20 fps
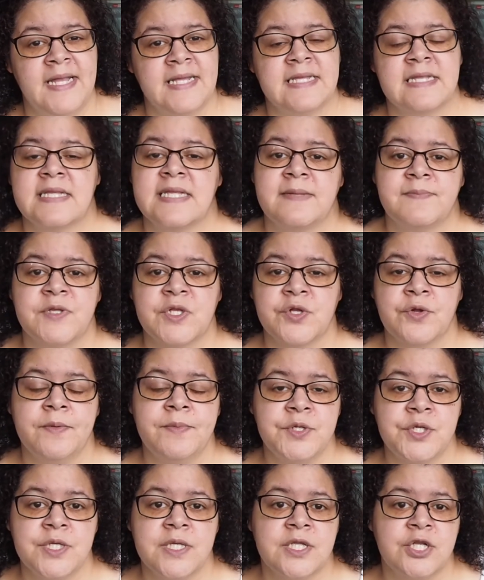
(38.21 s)
it's a
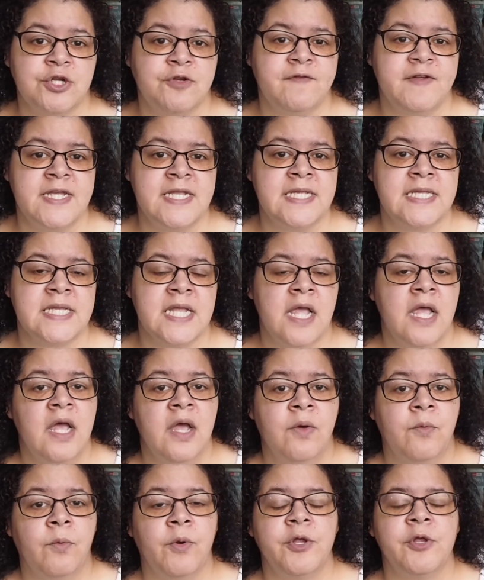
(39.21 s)
subscription service
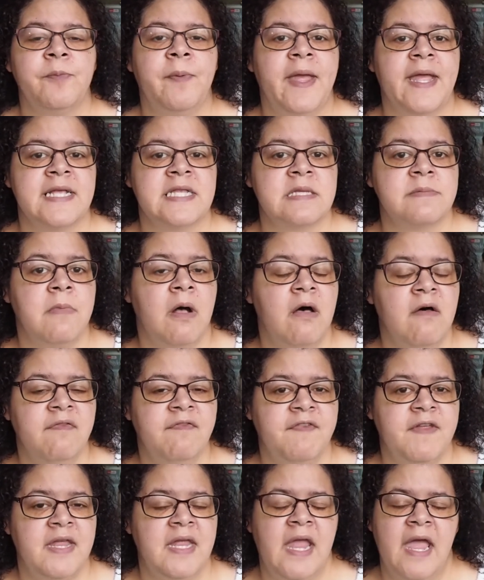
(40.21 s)
where you pay a small
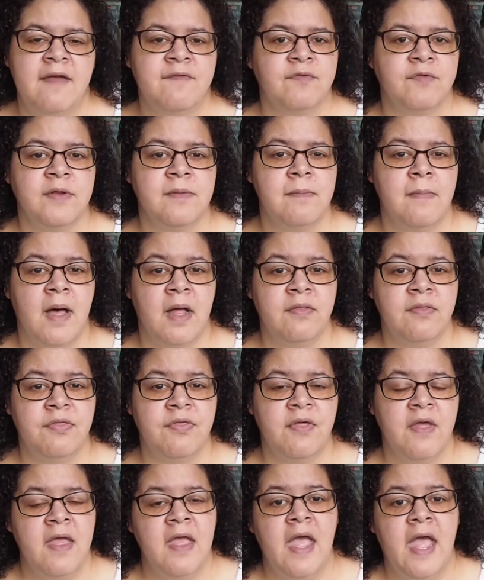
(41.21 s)
fee every
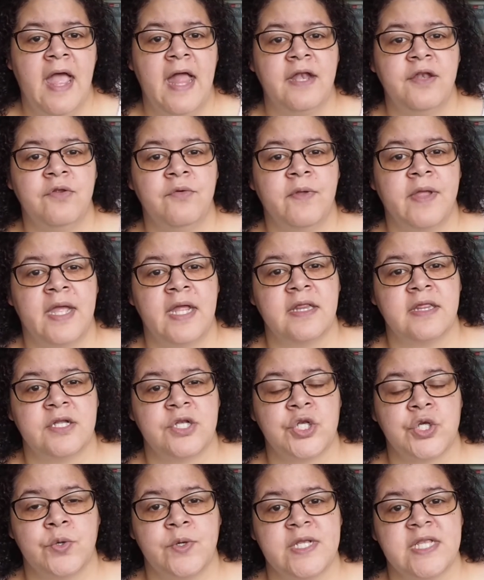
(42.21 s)
month and you get
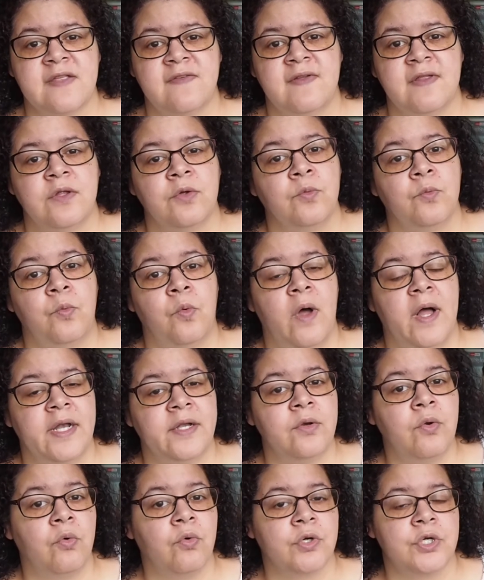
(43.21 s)
the choice of either
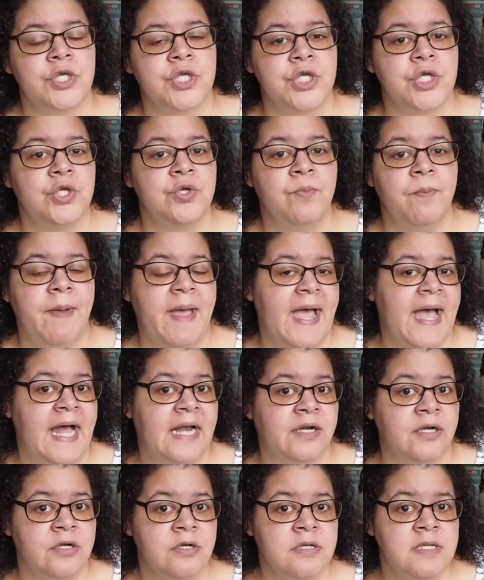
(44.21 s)
1 or 2
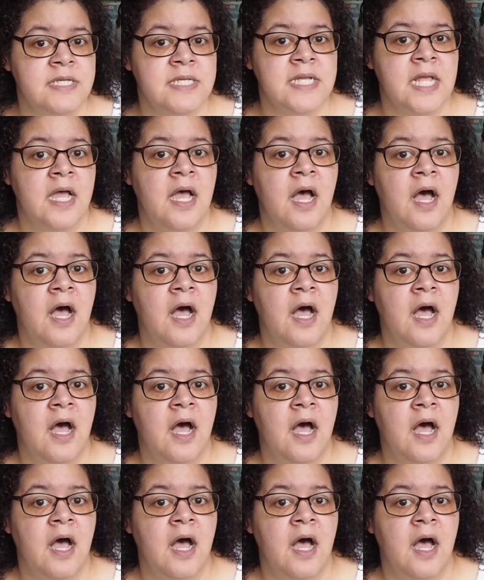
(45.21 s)
patterns,